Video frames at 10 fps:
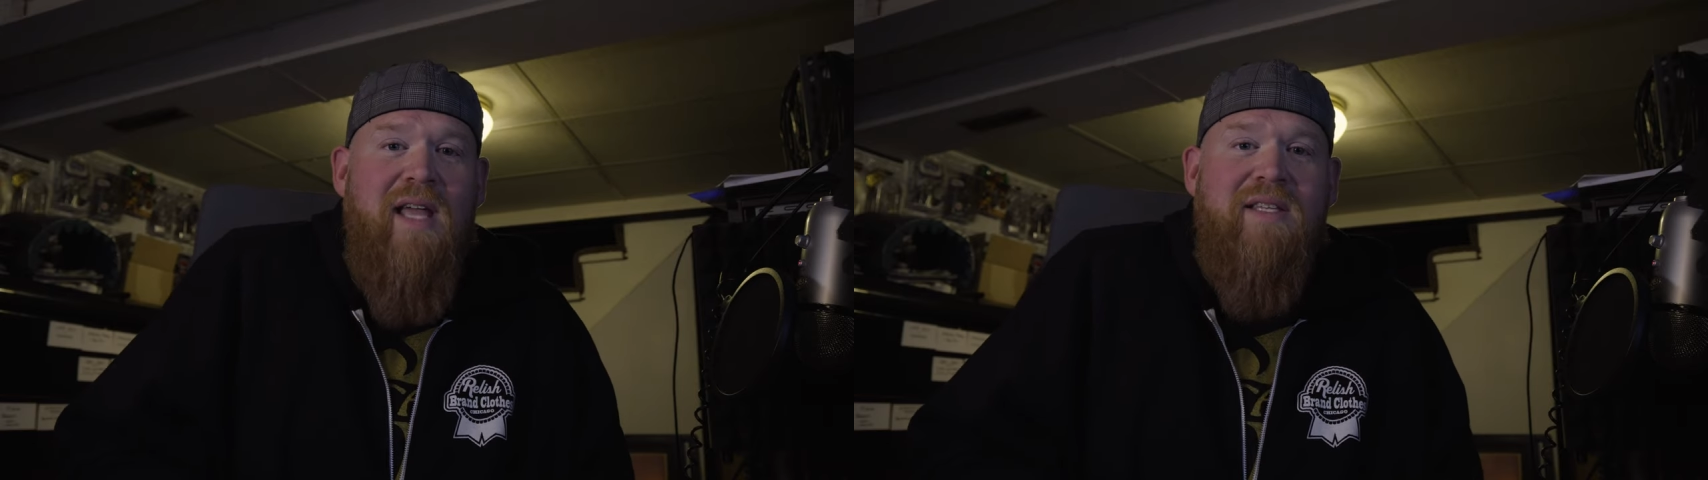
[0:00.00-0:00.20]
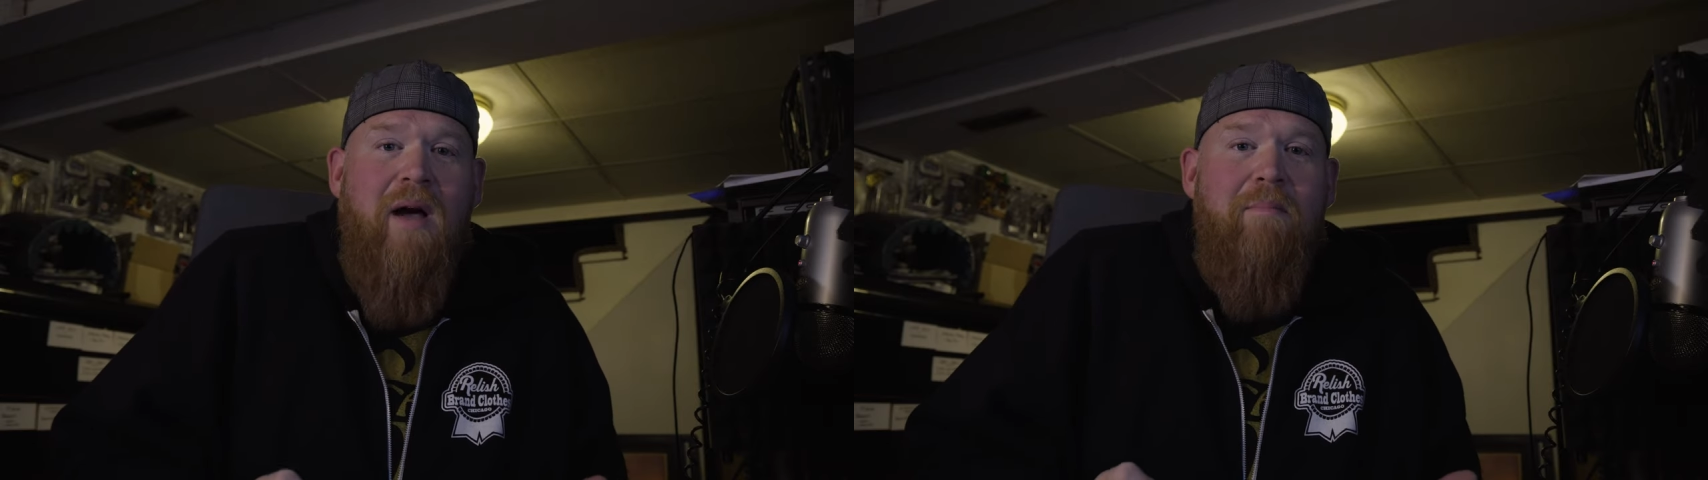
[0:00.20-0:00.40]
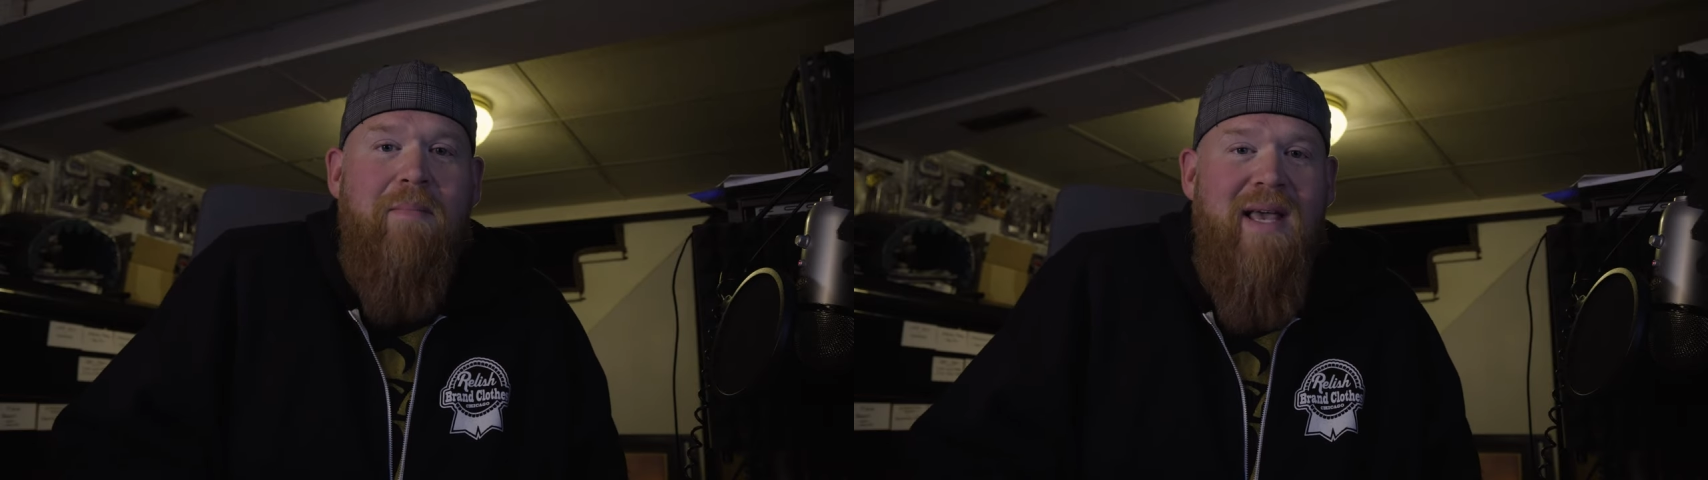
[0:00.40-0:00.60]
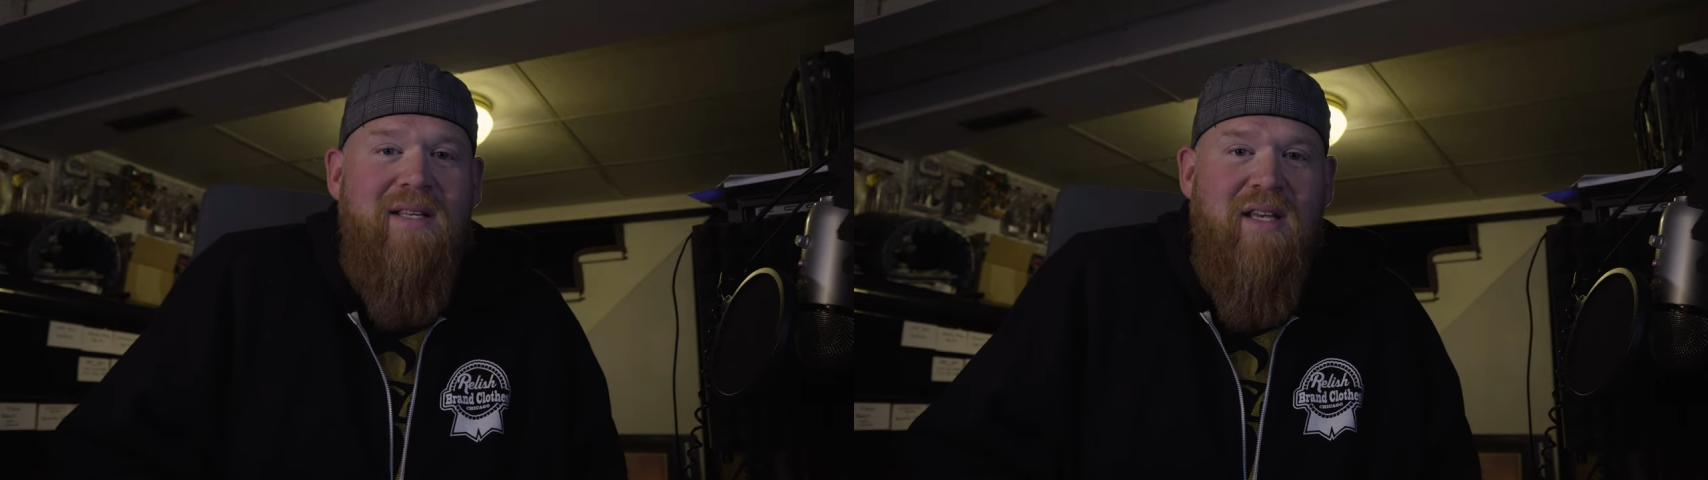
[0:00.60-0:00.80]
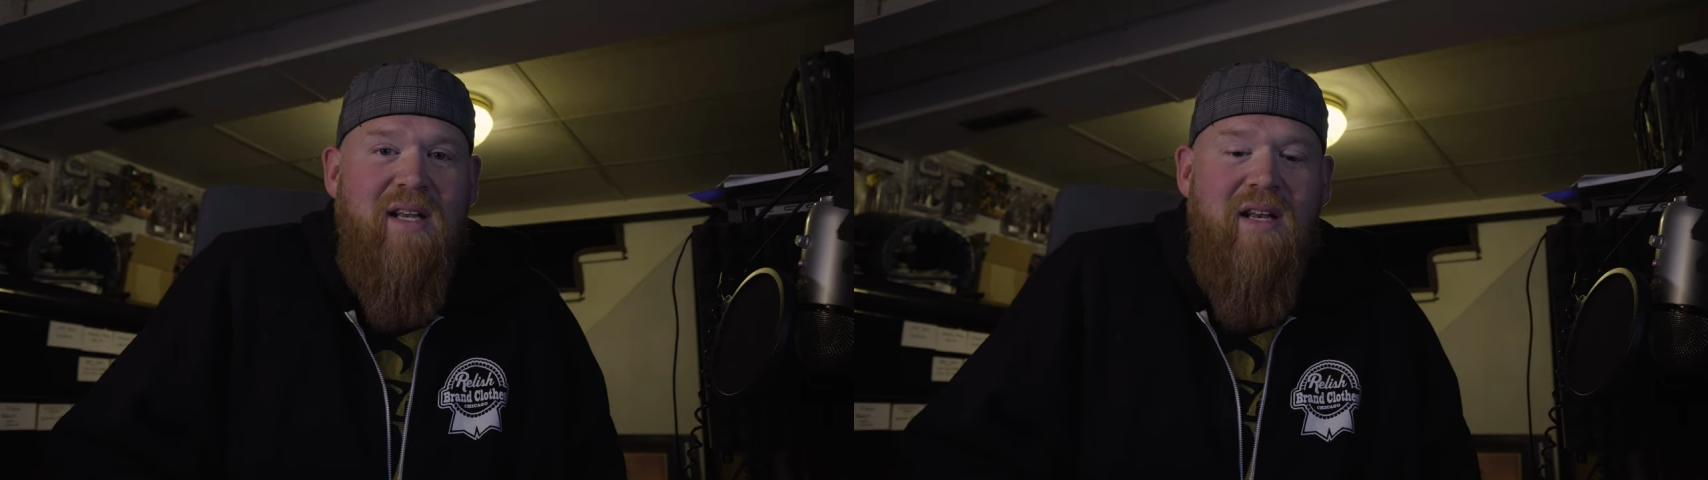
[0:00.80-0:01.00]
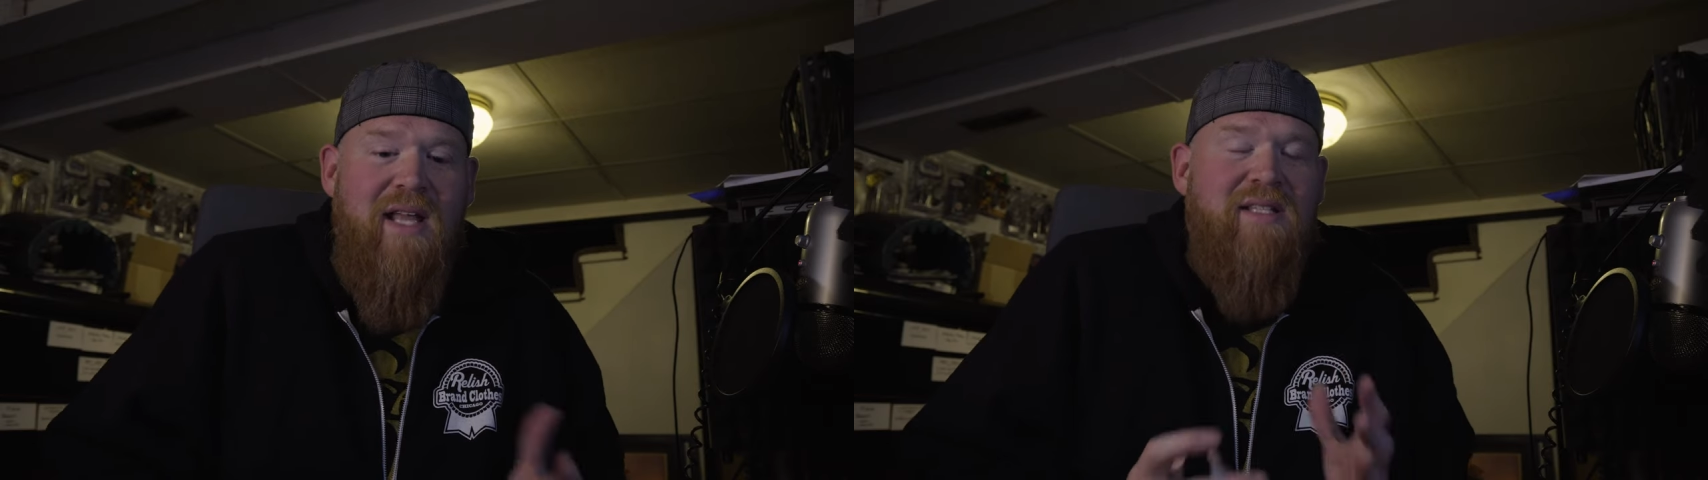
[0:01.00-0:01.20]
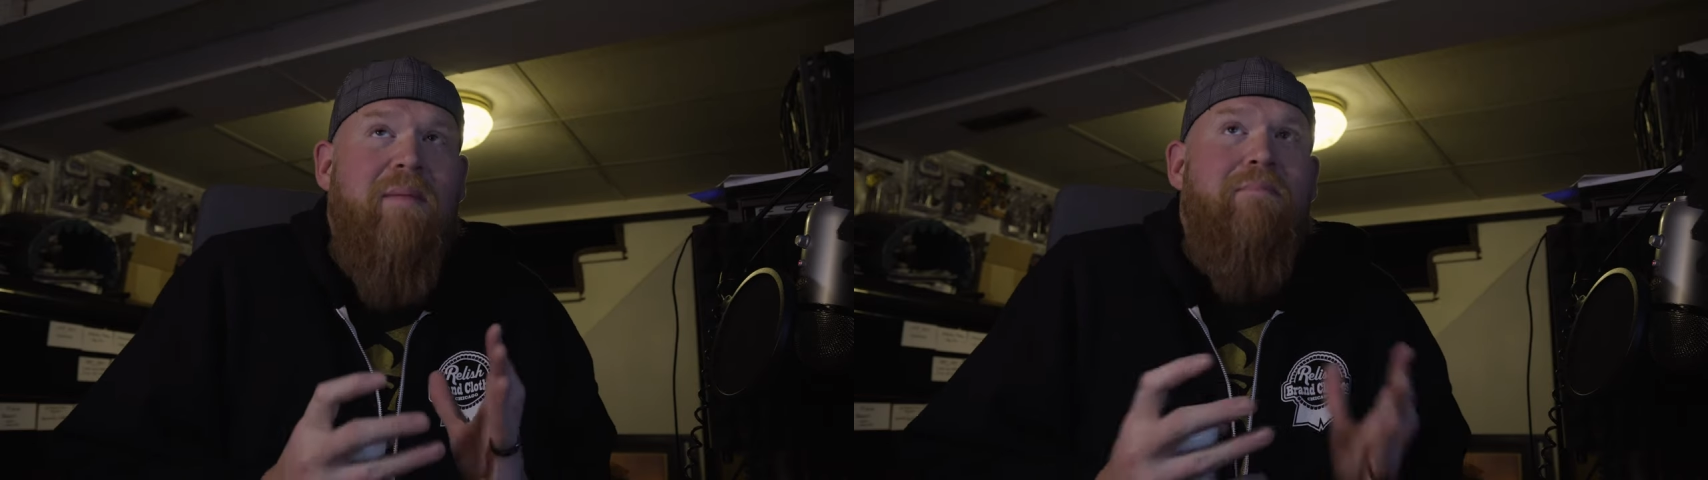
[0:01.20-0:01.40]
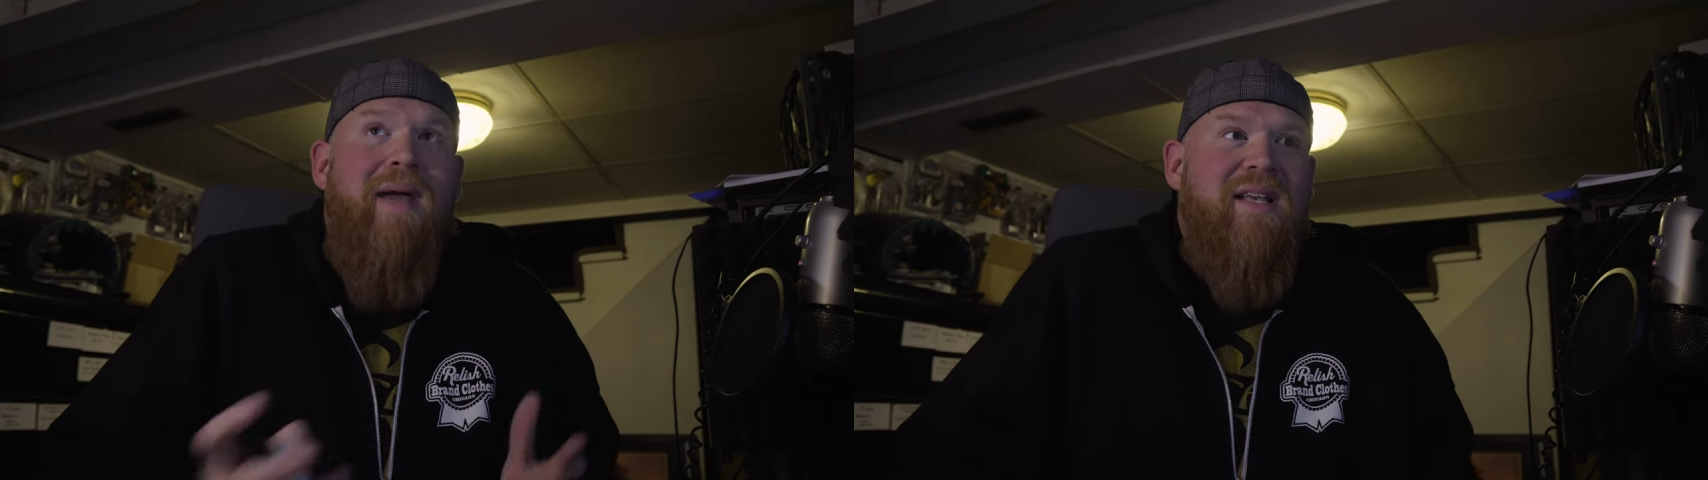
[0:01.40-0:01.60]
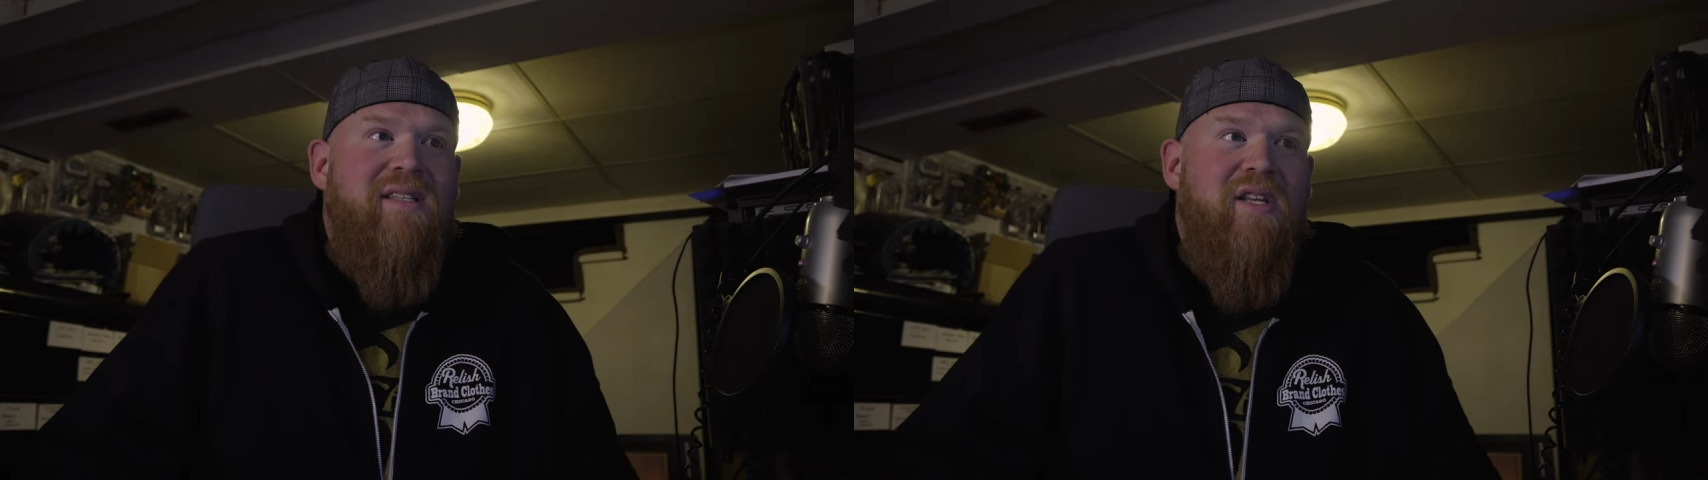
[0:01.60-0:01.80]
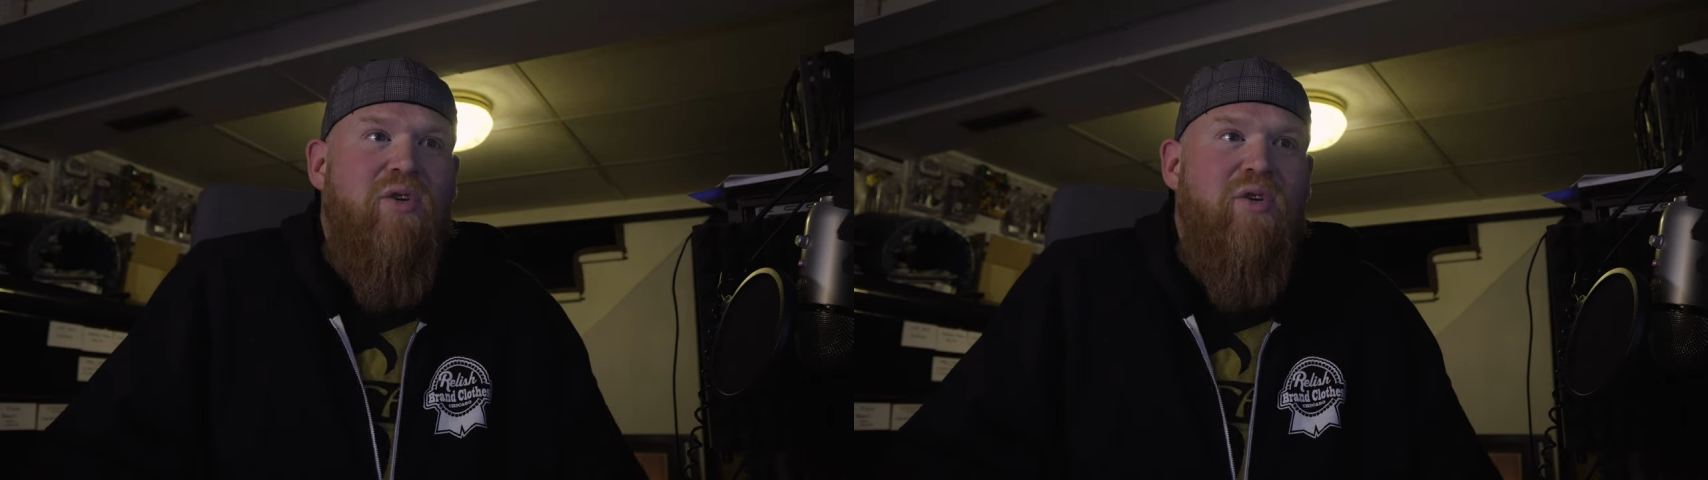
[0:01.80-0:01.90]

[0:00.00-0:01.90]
It's amazing. It's amazing.